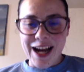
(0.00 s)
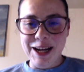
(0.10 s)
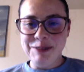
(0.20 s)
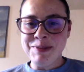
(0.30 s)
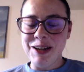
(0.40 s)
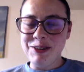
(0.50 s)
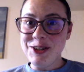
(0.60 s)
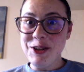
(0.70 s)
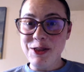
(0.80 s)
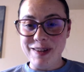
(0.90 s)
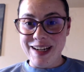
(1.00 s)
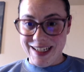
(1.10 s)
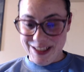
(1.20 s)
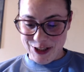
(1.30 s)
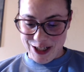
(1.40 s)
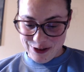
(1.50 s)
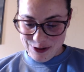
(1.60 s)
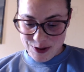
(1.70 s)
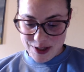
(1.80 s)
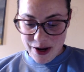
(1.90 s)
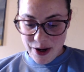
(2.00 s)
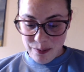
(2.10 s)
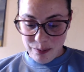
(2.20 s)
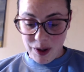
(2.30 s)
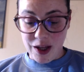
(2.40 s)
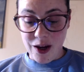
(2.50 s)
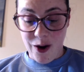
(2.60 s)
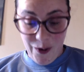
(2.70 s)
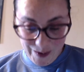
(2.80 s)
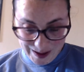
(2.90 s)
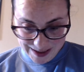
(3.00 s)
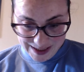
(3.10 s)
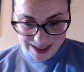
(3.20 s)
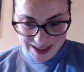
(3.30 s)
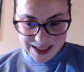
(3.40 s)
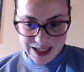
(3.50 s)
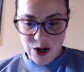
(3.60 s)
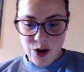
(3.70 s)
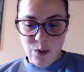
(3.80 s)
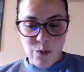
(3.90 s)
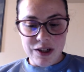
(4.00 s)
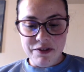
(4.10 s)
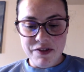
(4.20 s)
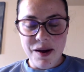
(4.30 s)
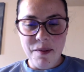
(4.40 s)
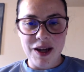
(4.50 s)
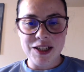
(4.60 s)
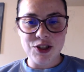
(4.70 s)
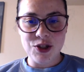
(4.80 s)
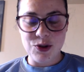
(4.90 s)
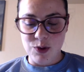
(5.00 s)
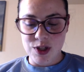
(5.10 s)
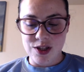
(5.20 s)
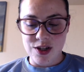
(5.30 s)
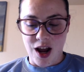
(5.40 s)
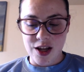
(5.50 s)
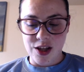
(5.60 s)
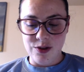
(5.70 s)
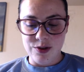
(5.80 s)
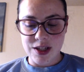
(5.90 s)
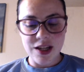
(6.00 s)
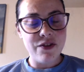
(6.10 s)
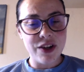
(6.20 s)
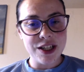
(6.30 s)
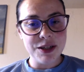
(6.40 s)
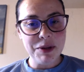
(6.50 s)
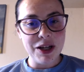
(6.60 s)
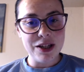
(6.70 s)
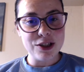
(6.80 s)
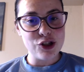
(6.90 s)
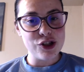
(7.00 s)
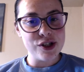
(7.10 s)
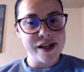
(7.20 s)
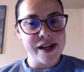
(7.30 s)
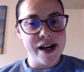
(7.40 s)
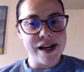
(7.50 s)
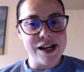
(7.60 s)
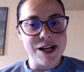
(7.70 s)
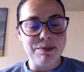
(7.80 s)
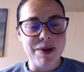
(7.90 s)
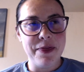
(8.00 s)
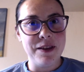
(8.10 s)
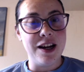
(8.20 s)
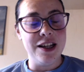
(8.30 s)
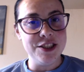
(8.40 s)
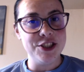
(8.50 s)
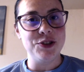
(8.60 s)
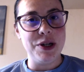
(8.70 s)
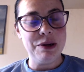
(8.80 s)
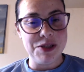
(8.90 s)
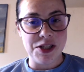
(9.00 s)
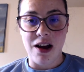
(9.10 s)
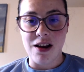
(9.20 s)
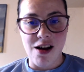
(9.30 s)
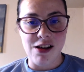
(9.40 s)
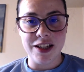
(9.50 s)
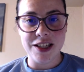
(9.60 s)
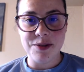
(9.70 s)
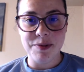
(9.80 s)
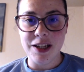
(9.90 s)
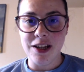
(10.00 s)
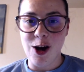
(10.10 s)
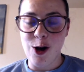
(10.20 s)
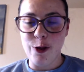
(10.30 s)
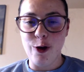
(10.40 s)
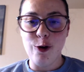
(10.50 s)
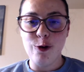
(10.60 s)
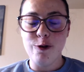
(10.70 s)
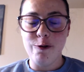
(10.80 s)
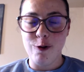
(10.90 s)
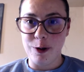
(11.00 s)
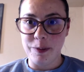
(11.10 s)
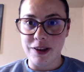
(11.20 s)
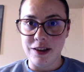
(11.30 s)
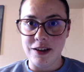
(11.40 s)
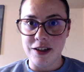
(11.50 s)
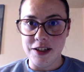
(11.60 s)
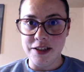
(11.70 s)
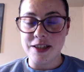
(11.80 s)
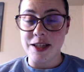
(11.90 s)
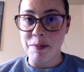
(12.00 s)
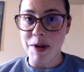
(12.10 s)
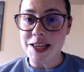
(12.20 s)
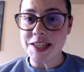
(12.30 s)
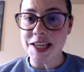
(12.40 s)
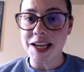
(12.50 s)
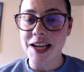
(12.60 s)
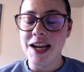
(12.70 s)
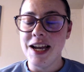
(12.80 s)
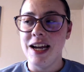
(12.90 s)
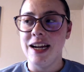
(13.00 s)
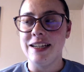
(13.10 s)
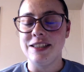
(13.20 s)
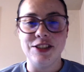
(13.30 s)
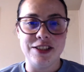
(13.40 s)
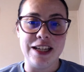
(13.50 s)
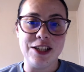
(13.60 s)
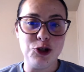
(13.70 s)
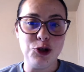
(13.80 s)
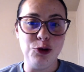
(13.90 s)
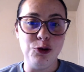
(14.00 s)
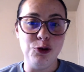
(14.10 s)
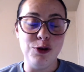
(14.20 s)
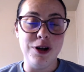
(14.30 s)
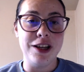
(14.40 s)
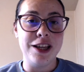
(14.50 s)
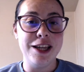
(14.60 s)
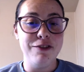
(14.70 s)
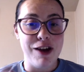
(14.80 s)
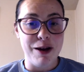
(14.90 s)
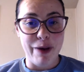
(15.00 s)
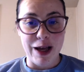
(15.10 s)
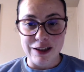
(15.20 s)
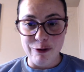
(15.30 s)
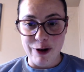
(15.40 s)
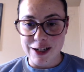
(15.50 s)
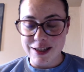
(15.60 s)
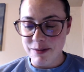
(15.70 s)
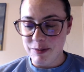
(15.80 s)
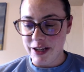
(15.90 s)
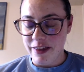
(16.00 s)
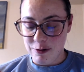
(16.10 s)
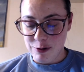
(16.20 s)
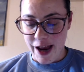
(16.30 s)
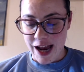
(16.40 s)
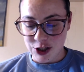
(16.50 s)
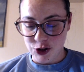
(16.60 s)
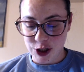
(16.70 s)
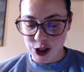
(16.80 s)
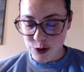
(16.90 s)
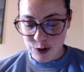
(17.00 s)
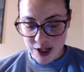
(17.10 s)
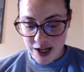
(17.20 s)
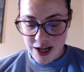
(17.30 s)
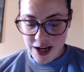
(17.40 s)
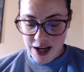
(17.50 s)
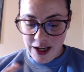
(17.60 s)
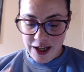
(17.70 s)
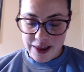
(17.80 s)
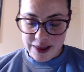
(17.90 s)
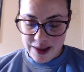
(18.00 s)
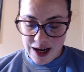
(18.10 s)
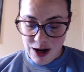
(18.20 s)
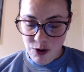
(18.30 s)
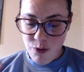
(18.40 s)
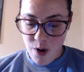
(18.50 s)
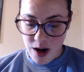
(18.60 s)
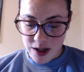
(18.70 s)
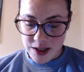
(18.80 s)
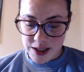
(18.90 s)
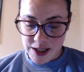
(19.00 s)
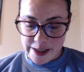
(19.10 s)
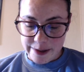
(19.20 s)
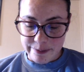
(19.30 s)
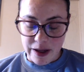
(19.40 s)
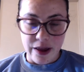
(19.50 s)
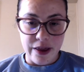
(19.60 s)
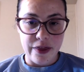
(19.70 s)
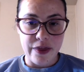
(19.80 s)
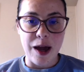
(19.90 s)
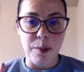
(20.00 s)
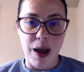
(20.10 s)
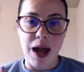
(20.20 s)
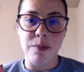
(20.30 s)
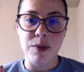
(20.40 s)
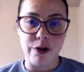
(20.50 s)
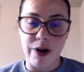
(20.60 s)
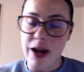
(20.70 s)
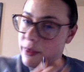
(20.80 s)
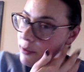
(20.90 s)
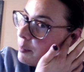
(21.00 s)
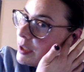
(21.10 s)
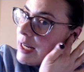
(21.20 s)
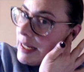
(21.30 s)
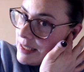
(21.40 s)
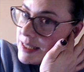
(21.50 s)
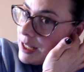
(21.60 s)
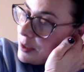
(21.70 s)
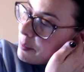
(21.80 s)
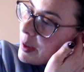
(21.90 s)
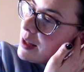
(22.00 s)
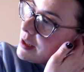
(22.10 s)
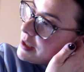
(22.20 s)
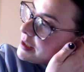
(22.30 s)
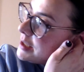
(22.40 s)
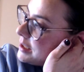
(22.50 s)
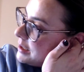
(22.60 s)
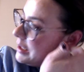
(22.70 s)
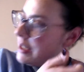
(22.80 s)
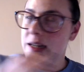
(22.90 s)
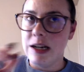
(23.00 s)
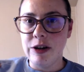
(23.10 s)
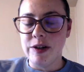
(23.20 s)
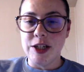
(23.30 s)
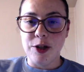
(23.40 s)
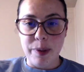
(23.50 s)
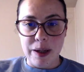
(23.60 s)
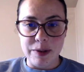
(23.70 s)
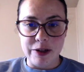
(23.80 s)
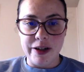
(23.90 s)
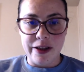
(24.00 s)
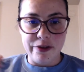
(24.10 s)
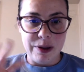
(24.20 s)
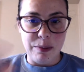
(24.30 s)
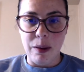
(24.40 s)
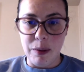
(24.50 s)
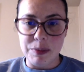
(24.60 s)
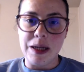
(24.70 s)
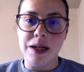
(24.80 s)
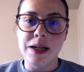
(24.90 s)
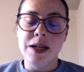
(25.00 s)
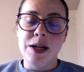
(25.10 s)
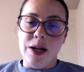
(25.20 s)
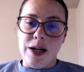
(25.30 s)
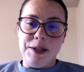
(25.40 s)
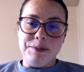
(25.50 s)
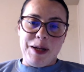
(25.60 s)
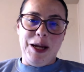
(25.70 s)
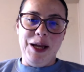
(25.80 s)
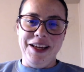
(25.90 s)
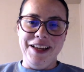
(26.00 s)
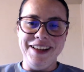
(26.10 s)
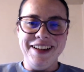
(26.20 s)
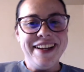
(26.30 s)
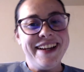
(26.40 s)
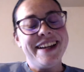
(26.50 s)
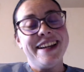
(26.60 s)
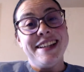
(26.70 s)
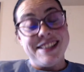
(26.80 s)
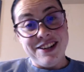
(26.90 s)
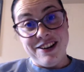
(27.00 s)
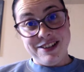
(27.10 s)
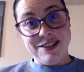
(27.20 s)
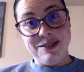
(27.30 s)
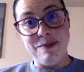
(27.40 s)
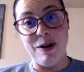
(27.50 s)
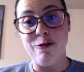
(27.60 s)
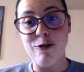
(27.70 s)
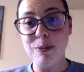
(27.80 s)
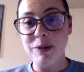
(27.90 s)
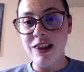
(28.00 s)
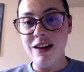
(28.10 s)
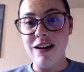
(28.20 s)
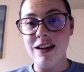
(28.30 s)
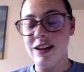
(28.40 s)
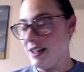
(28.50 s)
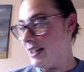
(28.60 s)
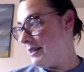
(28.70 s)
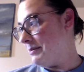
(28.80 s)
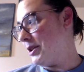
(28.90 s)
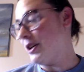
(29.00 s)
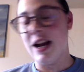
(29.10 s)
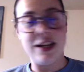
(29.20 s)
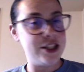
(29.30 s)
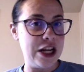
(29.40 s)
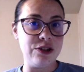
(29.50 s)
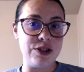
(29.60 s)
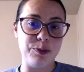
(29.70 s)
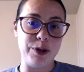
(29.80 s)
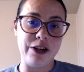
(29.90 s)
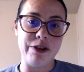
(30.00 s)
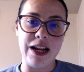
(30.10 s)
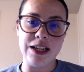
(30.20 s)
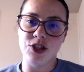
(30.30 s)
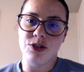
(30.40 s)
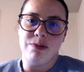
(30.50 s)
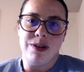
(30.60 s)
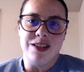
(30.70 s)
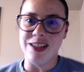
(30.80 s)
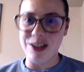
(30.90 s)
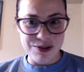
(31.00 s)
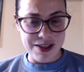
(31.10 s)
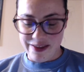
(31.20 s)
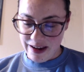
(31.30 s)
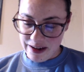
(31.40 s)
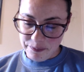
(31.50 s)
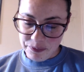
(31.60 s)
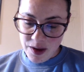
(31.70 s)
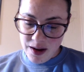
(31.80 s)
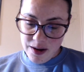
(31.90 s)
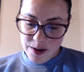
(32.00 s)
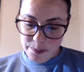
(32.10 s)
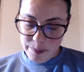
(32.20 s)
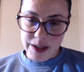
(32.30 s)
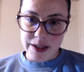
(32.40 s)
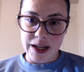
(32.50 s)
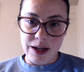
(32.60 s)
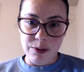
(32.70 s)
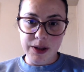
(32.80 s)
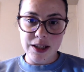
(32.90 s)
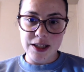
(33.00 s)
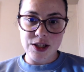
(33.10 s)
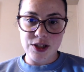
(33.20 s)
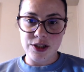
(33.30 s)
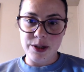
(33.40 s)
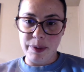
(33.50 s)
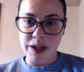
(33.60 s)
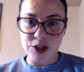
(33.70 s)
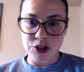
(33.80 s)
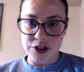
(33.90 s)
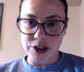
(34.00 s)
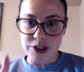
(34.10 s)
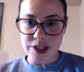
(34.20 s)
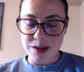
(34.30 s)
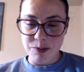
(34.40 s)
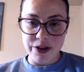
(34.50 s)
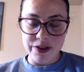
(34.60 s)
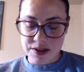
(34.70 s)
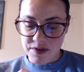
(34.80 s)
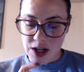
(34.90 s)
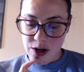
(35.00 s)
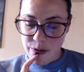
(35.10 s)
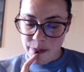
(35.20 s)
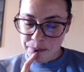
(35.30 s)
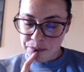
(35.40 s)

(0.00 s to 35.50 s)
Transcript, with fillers: I am down to three eyeshadows because one of them I just was not using very much. Um, and the color story was not calling to me. Although the formula is amazing, I just had to give that palette away to somebody that will actually use it. And that was um, that Pat McGrath Midnight Sun palette. I know, I know, Pat McGrath will blow up. Um, it is an awesome formula. Um, her eyeshadows are pretty great. I just wasn't using that. But I will insert a picture somewhere in this video